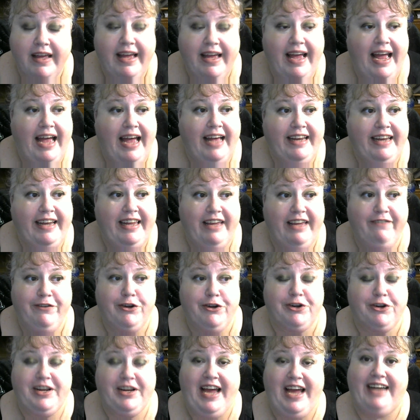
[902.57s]
And if you're
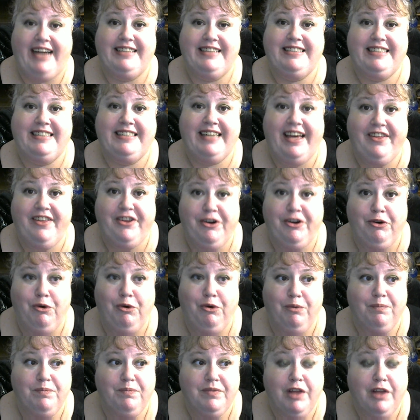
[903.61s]
cast together,
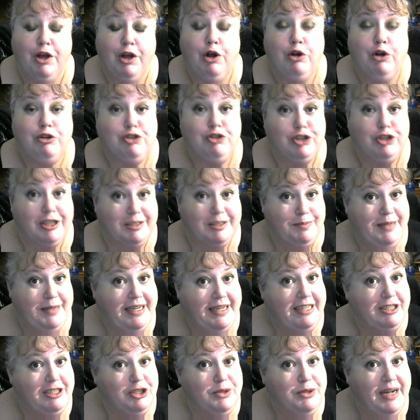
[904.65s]
just
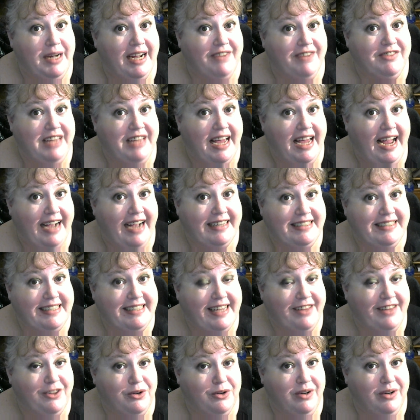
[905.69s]
because you have to act
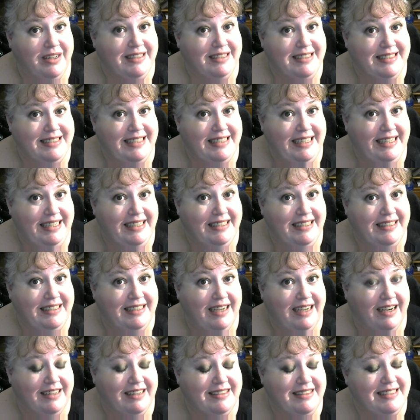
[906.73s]
together on
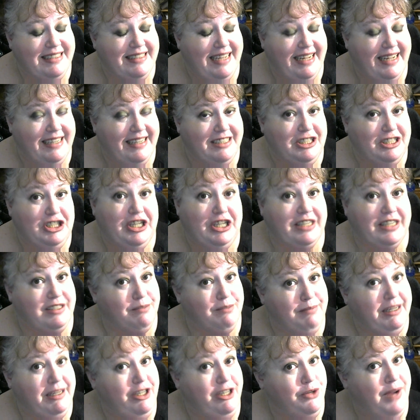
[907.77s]
stage doesn't
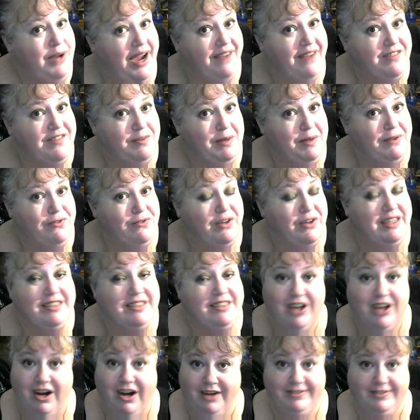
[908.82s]
mean you have to be friends
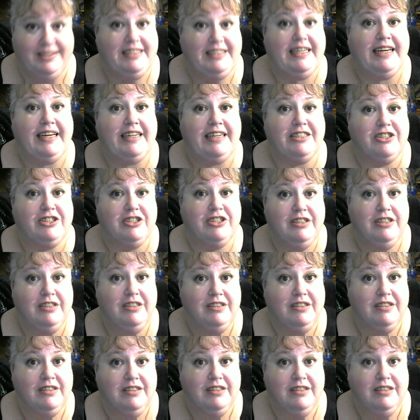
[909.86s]
off stage.
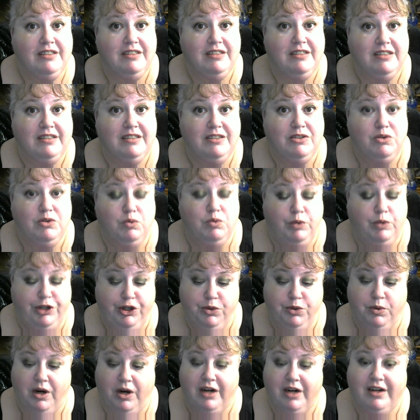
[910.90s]
When you
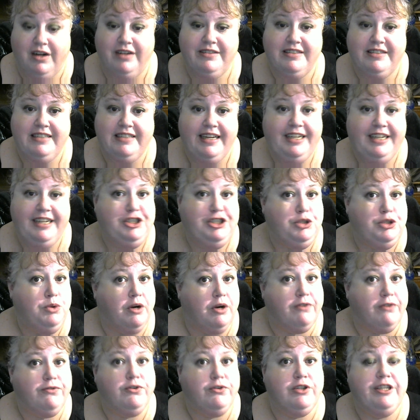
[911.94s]
walk on stage, you are
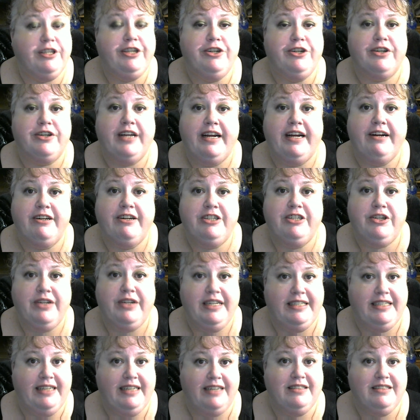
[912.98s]
fully your character.
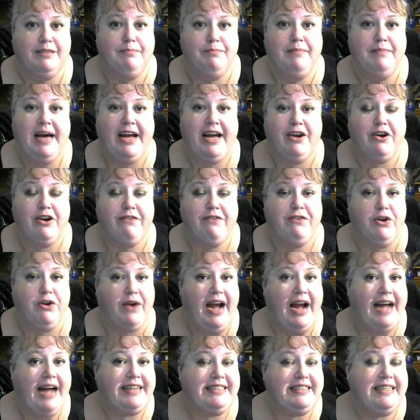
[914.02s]
It doesn't matter if you're
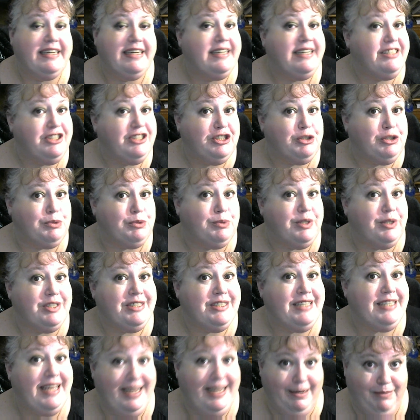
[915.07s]
acting against your worst
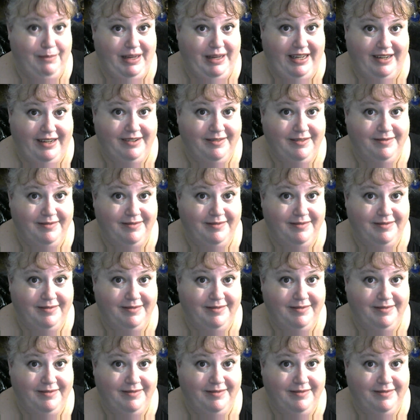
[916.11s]
enemy.